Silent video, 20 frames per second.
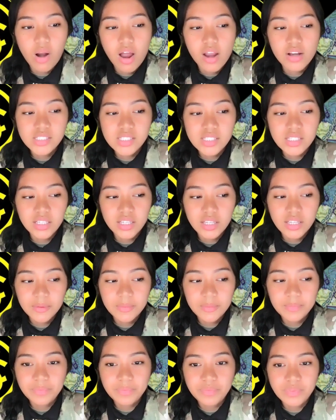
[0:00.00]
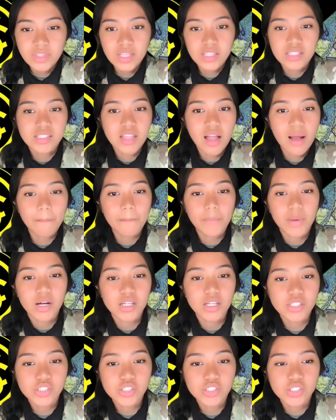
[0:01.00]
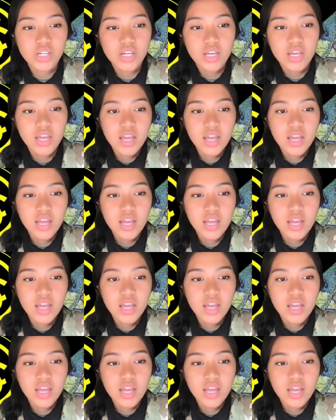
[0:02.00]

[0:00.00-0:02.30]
honestly. It's not much.